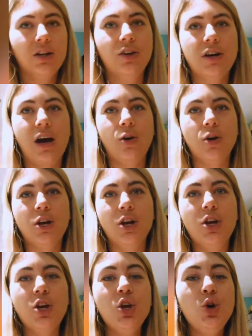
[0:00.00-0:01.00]
Look how
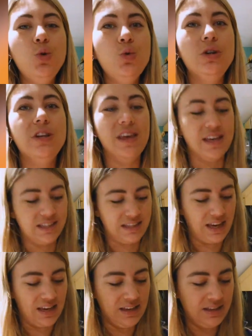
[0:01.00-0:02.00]
huge this
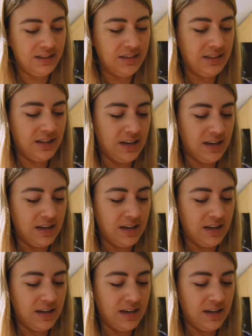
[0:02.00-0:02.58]
is.